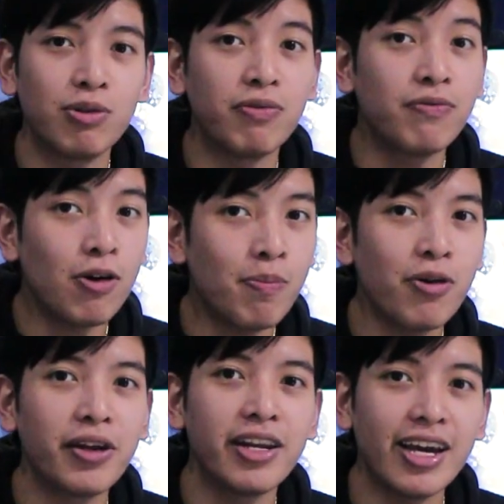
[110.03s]
to
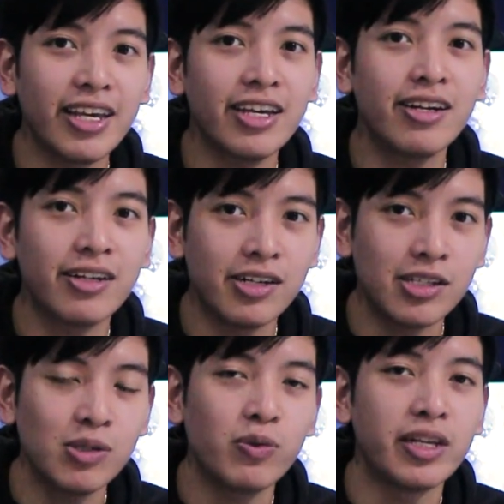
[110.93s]
4.9
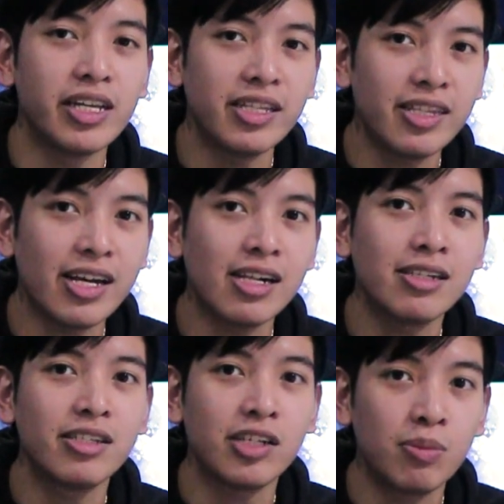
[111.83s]
GHz with
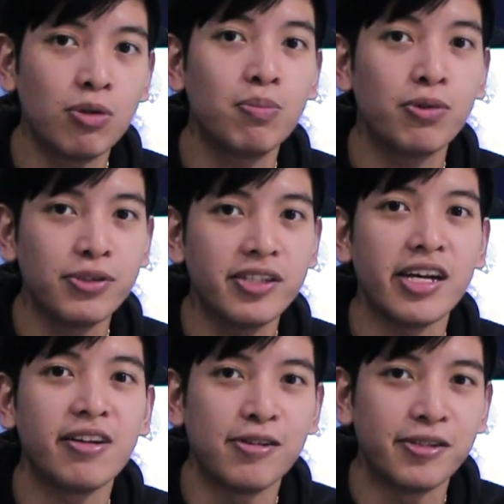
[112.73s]
Intel Turbo Boost
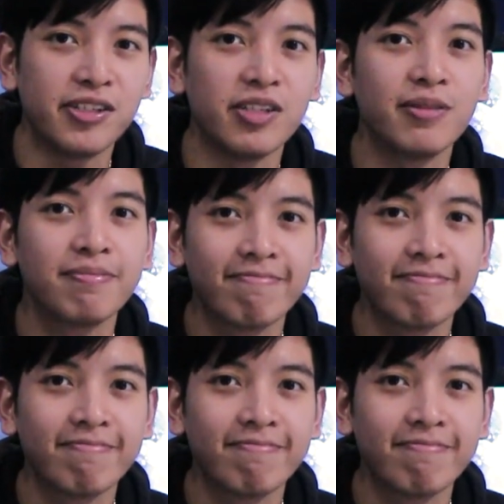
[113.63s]
technology.